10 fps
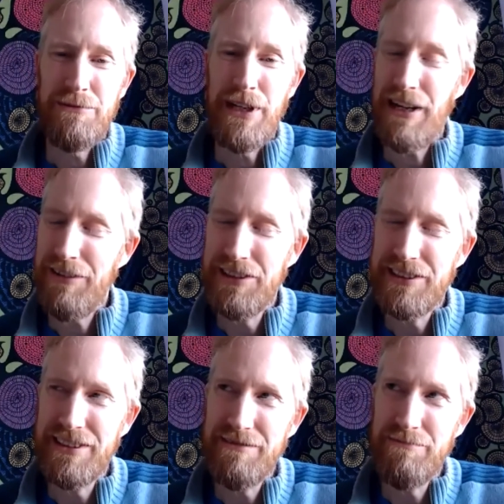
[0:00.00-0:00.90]
We
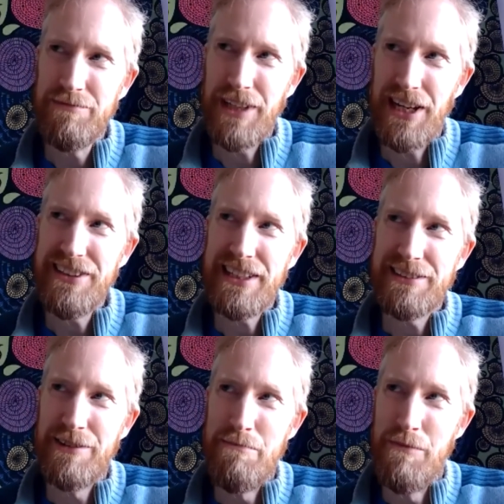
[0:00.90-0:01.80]
haven't done
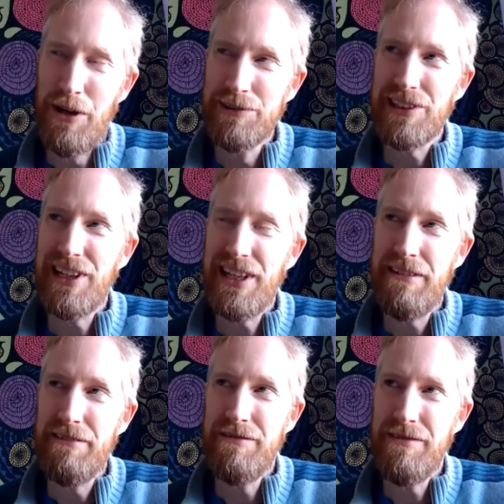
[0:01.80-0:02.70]
that remotely
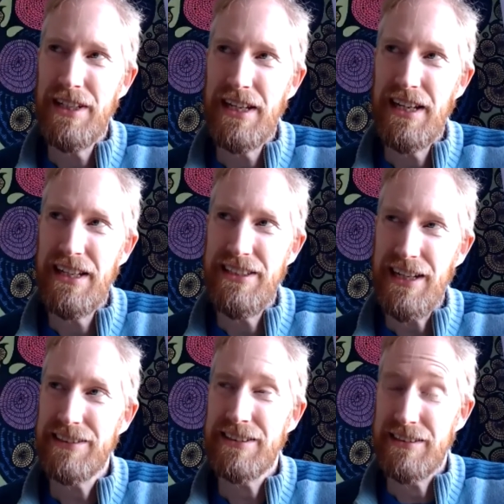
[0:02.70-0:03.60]

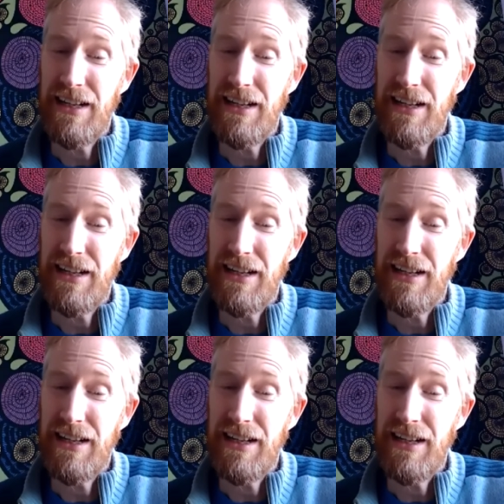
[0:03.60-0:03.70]
yet.